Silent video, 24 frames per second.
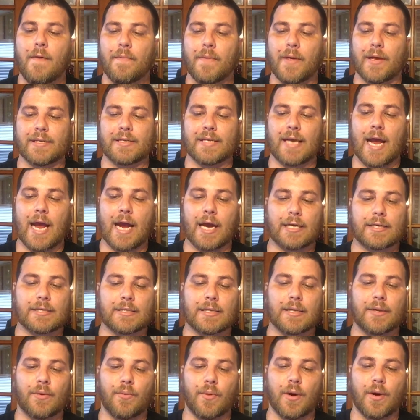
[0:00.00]
That's
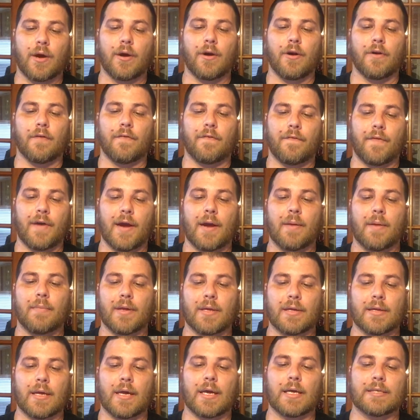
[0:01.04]
actually where her
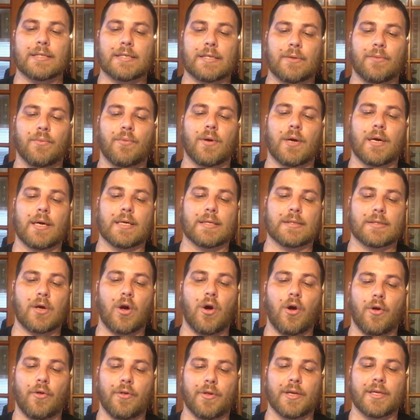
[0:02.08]
family thought she was
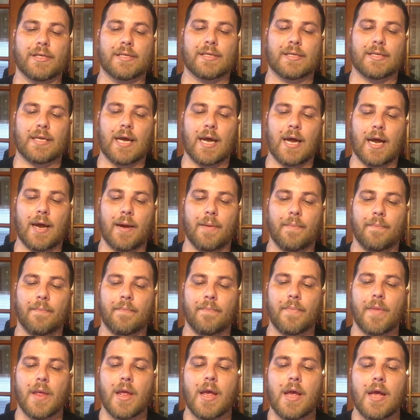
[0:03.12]
all this time.
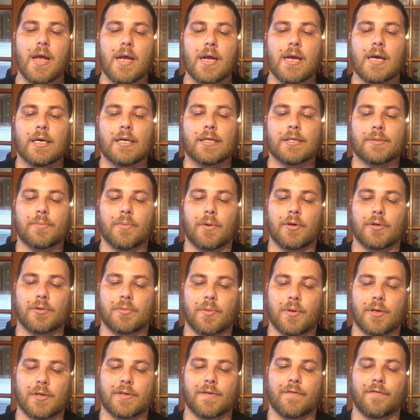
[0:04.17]

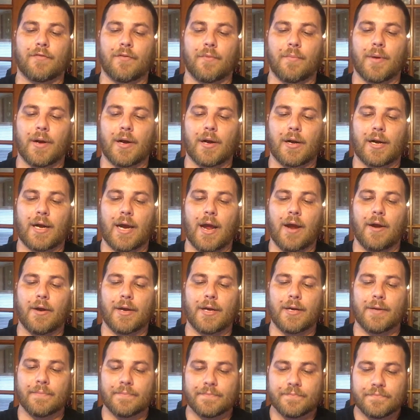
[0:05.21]
Spokesperson for Bexar
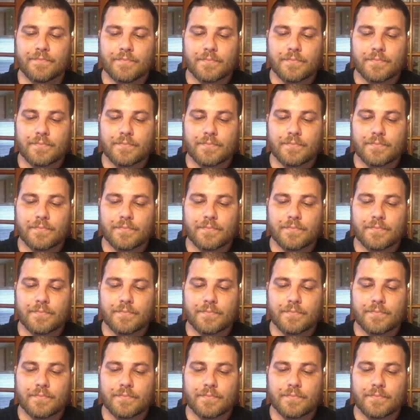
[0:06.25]
County